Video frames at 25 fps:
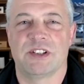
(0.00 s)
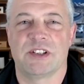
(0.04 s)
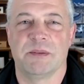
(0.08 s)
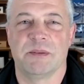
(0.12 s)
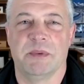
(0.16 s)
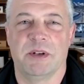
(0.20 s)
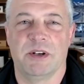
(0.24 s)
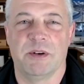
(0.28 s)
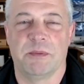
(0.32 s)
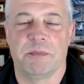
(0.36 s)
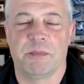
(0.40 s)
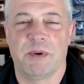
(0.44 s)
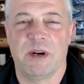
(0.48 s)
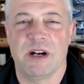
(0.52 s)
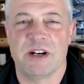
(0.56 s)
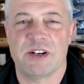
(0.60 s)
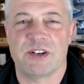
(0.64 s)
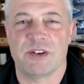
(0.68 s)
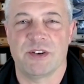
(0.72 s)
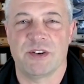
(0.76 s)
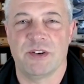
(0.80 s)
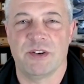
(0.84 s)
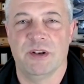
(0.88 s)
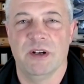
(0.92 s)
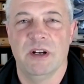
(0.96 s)
under
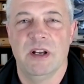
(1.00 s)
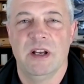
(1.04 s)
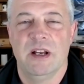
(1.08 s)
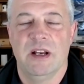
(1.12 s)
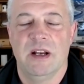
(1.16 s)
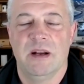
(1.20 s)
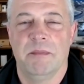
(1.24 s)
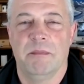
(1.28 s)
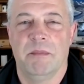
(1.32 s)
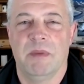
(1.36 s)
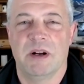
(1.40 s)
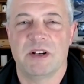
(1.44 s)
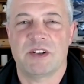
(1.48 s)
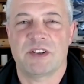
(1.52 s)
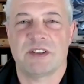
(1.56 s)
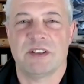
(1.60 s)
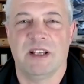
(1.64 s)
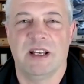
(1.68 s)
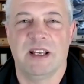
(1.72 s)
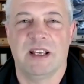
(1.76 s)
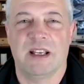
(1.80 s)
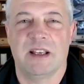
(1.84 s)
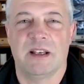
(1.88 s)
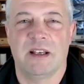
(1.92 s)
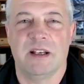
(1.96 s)
pressure, much
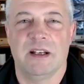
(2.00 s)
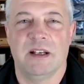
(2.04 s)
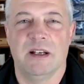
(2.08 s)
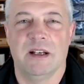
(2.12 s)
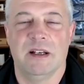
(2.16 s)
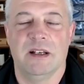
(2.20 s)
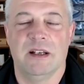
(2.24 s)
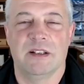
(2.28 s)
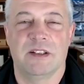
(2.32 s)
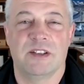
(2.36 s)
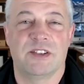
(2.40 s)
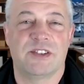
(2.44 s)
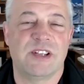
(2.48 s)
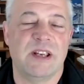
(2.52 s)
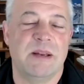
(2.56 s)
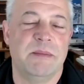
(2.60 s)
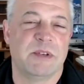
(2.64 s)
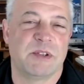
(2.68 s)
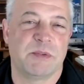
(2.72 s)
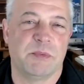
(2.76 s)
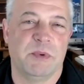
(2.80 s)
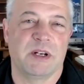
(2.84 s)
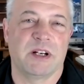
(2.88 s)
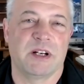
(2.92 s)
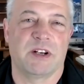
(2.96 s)
like same
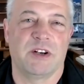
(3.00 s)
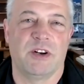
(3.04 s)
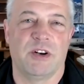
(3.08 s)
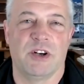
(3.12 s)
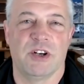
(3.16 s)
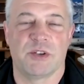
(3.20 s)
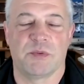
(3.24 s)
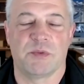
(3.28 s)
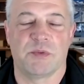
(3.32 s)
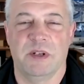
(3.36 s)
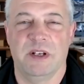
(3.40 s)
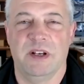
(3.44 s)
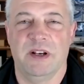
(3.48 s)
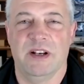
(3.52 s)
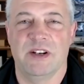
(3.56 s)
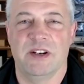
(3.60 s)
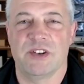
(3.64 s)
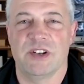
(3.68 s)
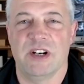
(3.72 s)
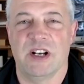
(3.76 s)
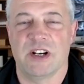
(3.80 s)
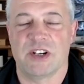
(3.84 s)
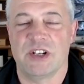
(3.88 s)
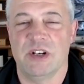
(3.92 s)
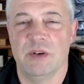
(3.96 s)
as what occurs when your
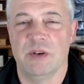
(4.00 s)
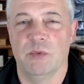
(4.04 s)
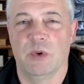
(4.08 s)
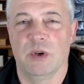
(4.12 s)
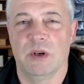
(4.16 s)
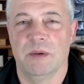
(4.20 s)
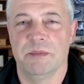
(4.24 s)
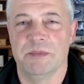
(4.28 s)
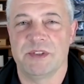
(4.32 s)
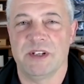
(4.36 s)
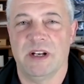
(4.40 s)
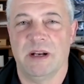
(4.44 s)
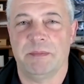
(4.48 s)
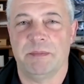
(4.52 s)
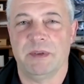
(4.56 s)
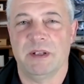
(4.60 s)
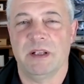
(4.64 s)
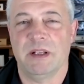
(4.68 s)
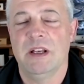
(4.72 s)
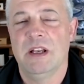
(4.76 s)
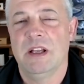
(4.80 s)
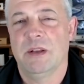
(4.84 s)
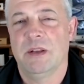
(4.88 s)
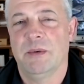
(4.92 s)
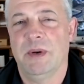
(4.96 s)
engine actually warms up. But
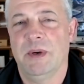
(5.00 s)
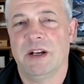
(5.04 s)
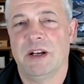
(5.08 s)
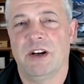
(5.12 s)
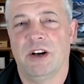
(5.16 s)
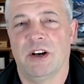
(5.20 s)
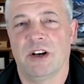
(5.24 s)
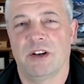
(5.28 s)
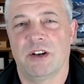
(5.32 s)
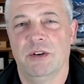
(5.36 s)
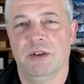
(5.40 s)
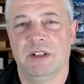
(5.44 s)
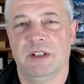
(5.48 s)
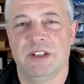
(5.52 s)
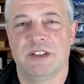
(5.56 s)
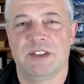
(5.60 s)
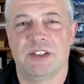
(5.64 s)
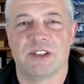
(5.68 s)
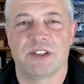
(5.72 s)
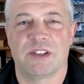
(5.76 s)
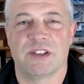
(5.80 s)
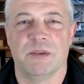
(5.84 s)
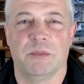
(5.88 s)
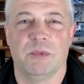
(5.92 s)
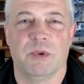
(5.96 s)
the way a car cooling
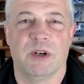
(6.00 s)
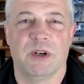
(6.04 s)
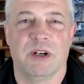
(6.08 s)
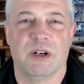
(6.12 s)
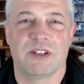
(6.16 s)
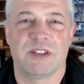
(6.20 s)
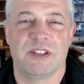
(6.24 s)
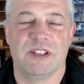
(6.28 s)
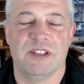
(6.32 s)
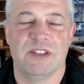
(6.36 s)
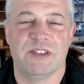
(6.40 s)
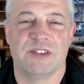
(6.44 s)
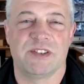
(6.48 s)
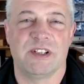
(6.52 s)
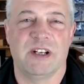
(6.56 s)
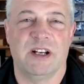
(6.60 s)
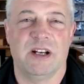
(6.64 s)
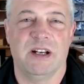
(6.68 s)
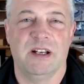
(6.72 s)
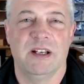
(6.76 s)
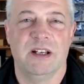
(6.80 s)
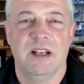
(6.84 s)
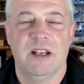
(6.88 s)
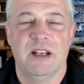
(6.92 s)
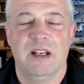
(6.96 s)
system works is
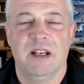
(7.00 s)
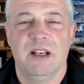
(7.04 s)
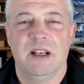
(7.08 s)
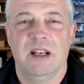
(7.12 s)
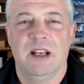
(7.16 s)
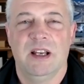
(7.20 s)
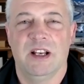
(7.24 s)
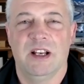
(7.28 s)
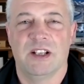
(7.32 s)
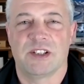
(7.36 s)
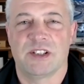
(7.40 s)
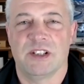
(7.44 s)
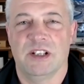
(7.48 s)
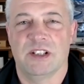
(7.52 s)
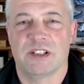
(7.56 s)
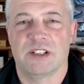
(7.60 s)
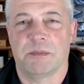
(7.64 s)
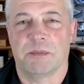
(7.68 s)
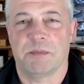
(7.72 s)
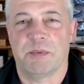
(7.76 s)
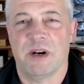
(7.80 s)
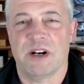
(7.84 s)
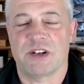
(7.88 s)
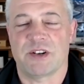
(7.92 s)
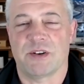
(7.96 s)
it's a
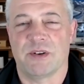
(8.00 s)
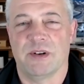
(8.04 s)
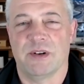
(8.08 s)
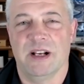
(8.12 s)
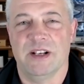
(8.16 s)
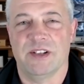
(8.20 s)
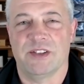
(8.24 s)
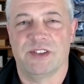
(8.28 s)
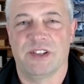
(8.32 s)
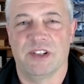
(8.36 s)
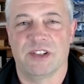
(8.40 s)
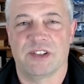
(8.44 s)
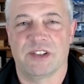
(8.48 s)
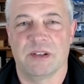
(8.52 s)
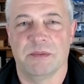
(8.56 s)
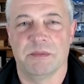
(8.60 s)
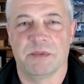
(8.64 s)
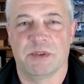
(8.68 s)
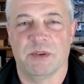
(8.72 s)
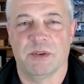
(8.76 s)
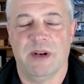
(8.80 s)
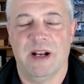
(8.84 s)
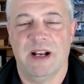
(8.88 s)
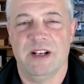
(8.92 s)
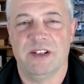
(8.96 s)
pressurized system.
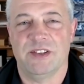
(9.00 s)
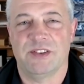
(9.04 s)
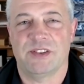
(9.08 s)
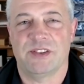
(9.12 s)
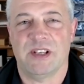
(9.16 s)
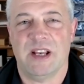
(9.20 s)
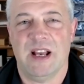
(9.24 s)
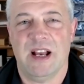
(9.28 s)
So as